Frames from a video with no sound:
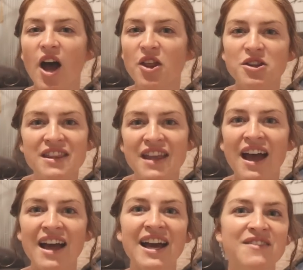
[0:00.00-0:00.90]
other than
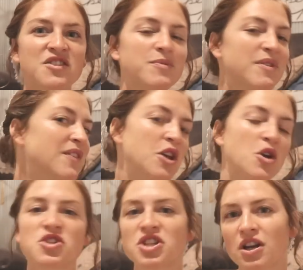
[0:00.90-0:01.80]
that, I kind of just make
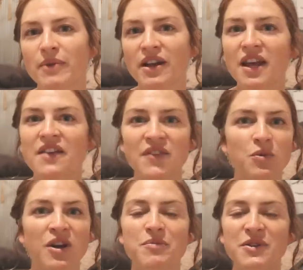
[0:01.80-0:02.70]
videos sharing my life
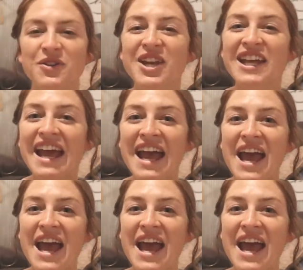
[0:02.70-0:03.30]
and what I've been learning.